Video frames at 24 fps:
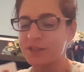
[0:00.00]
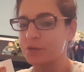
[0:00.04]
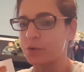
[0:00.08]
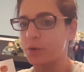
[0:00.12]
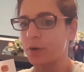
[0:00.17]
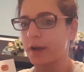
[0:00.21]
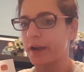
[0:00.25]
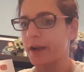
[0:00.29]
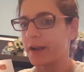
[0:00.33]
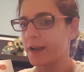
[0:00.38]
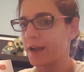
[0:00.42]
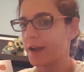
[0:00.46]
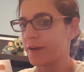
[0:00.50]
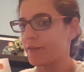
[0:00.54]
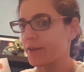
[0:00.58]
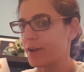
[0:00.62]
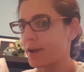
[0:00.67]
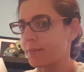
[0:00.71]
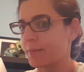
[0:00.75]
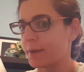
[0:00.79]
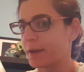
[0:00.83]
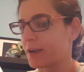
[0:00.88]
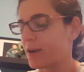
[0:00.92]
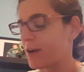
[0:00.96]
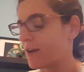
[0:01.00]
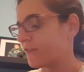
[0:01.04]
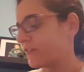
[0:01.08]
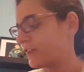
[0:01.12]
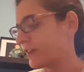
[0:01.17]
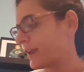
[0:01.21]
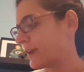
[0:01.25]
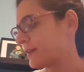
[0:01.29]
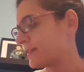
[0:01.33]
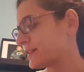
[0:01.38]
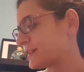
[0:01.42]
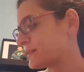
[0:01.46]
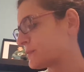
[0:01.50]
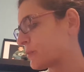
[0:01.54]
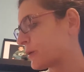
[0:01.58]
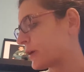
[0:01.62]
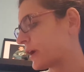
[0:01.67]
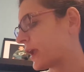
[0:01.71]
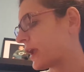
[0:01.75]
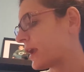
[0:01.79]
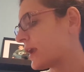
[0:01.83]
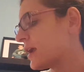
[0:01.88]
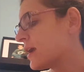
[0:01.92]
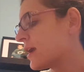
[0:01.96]
Sorry, I haven't had my coffee yet this
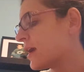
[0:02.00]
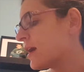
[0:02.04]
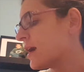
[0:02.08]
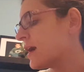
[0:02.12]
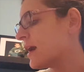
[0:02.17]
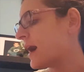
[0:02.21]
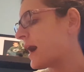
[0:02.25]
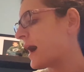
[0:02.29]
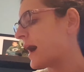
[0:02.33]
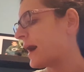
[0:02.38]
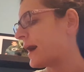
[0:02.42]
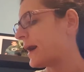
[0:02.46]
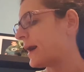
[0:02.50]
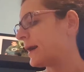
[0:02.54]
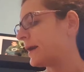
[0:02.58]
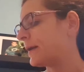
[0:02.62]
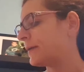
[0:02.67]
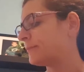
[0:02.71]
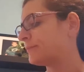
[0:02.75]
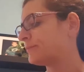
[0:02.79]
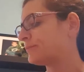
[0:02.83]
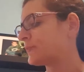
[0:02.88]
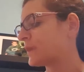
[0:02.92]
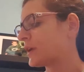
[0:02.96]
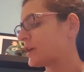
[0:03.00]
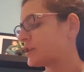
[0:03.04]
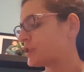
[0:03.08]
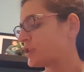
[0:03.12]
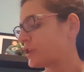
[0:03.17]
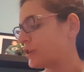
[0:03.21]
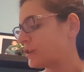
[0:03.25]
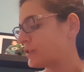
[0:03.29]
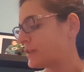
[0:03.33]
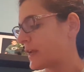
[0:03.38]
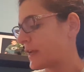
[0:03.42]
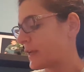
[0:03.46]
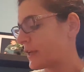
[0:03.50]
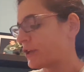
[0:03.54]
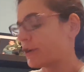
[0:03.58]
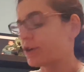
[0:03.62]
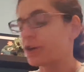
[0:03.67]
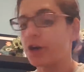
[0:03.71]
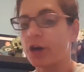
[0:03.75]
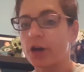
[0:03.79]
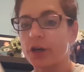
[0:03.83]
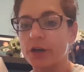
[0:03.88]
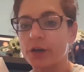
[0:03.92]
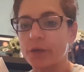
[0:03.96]
morning. So you take your
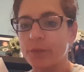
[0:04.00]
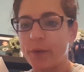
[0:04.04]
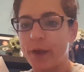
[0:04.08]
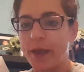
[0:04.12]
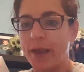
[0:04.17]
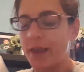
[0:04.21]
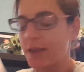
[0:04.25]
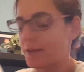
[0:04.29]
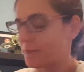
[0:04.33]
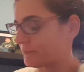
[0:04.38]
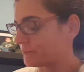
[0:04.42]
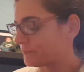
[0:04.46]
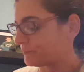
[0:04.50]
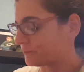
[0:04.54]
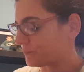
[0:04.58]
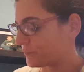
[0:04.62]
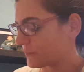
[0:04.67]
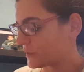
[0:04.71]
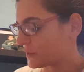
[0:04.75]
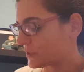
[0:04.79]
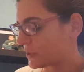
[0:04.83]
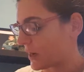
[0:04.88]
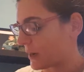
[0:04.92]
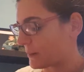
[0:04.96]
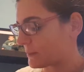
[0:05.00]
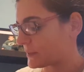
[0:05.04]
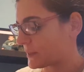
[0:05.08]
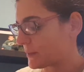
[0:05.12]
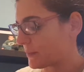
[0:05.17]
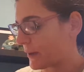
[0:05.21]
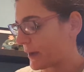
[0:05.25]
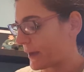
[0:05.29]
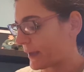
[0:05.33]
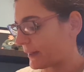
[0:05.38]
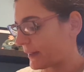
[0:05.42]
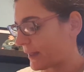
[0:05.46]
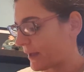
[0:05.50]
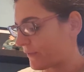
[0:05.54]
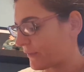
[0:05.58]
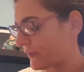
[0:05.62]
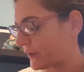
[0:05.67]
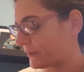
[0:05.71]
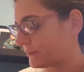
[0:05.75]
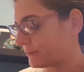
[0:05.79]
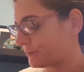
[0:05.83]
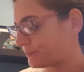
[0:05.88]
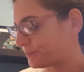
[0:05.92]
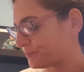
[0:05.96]
current weight, times it by
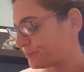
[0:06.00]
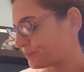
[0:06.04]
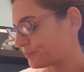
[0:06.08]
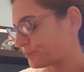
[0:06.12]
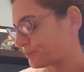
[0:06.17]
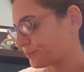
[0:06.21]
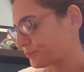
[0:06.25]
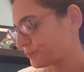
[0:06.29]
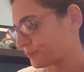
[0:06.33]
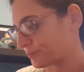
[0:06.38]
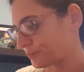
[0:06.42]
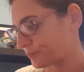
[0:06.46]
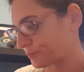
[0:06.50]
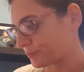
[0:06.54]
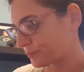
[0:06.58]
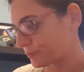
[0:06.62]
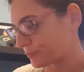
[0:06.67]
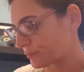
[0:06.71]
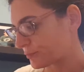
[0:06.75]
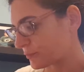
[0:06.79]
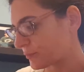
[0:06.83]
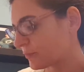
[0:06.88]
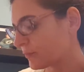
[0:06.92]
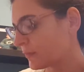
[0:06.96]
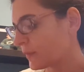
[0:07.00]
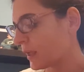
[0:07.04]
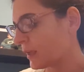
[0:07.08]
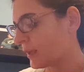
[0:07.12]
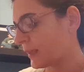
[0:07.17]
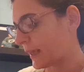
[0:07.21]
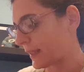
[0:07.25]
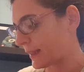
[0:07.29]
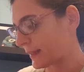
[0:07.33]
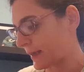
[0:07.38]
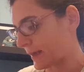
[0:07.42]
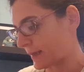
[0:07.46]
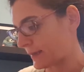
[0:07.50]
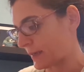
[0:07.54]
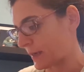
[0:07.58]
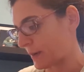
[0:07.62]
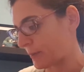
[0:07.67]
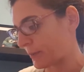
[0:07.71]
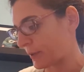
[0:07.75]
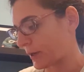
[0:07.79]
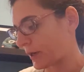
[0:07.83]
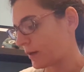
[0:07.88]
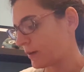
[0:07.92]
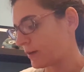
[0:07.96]
11, get that
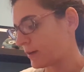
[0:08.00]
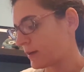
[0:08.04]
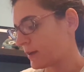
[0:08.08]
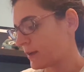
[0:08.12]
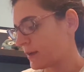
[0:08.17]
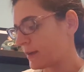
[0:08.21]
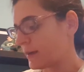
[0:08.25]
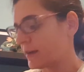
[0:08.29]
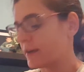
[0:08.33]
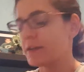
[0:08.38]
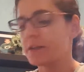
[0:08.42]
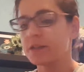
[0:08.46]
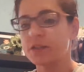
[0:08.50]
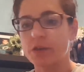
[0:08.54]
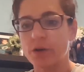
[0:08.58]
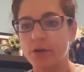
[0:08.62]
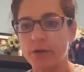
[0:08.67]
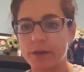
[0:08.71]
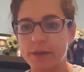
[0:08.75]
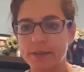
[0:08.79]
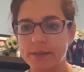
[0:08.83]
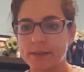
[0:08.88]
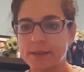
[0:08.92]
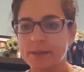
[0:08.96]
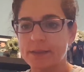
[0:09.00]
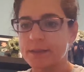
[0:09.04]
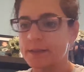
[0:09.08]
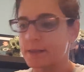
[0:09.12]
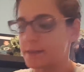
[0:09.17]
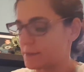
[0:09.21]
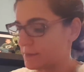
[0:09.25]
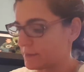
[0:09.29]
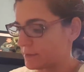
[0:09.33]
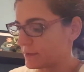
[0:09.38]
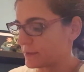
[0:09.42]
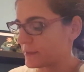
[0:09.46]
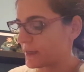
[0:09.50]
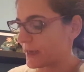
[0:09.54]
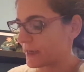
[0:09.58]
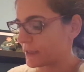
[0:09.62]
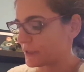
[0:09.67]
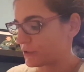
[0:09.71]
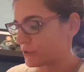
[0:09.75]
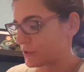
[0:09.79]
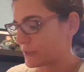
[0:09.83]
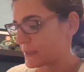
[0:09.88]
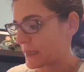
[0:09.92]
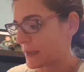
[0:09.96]
number. So it
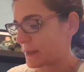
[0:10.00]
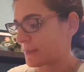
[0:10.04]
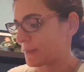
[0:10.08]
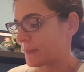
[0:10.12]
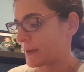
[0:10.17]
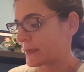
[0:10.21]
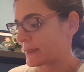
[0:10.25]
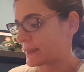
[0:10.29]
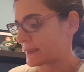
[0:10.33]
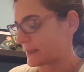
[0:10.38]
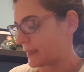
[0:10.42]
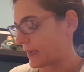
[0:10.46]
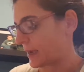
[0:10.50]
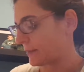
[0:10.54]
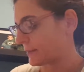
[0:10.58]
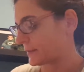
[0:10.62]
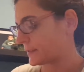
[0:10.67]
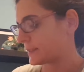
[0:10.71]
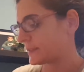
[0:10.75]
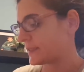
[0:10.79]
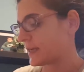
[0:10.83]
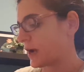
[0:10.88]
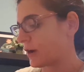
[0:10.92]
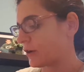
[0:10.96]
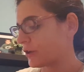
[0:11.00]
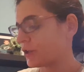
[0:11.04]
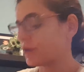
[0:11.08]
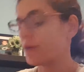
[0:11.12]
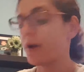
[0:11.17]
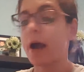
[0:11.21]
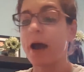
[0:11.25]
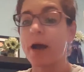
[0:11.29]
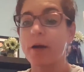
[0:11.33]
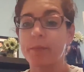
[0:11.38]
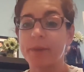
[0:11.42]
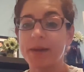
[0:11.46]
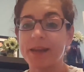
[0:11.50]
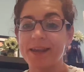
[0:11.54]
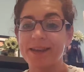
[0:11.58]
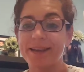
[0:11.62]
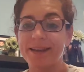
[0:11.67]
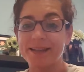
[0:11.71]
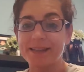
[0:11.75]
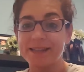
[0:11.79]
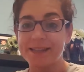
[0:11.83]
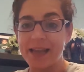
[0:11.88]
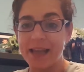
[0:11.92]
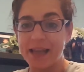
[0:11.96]
takes you step by step to tell you how many
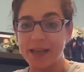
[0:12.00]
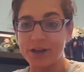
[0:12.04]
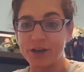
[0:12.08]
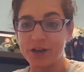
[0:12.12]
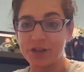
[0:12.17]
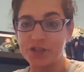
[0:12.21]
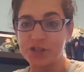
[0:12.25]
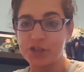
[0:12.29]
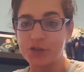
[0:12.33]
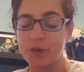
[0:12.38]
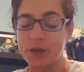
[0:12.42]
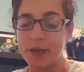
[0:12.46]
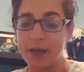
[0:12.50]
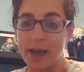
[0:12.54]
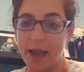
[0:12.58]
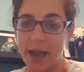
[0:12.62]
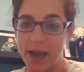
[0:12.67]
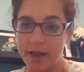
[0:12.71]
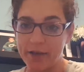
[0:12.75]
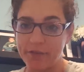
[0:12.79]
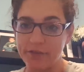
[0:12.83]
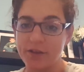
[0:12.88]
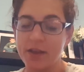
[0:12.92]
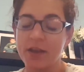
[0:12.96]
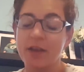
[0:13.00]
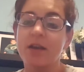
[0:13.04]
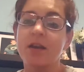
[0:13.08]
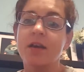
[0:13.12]
containers you can have.